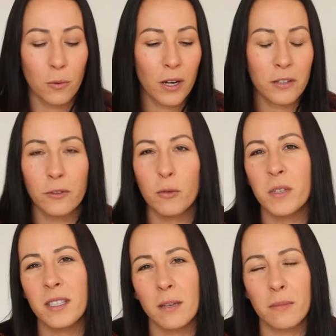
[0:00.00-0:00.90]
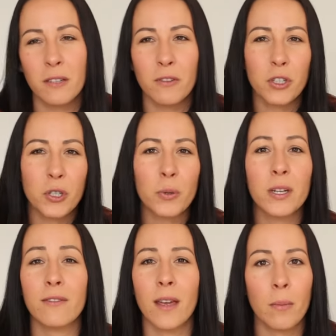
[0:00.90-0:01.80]
wonderful, perceptive,
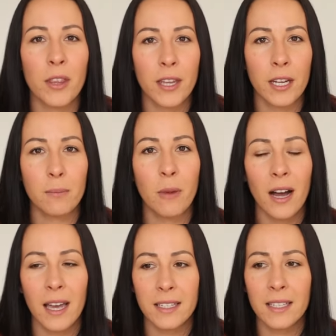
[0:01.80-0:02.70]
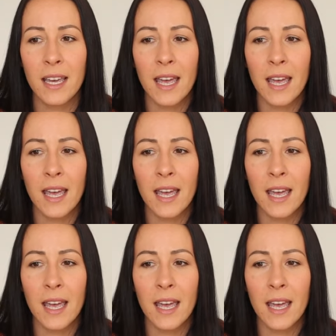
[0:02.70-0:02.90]
intuitive, empathetic mind,